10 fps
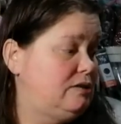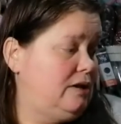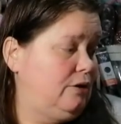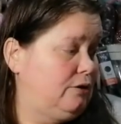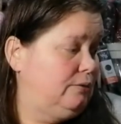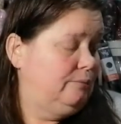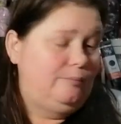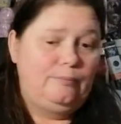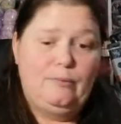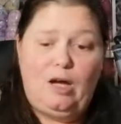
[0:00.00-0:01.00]
So,
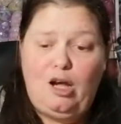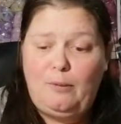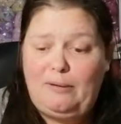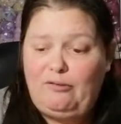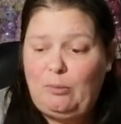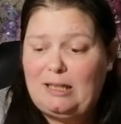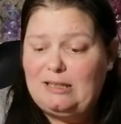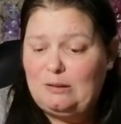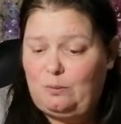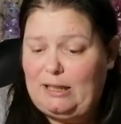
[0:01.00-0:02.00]
I hope
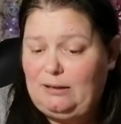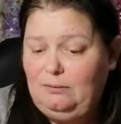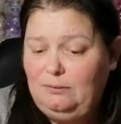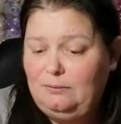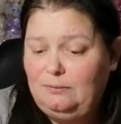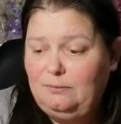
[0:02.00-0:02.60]
everyone is well.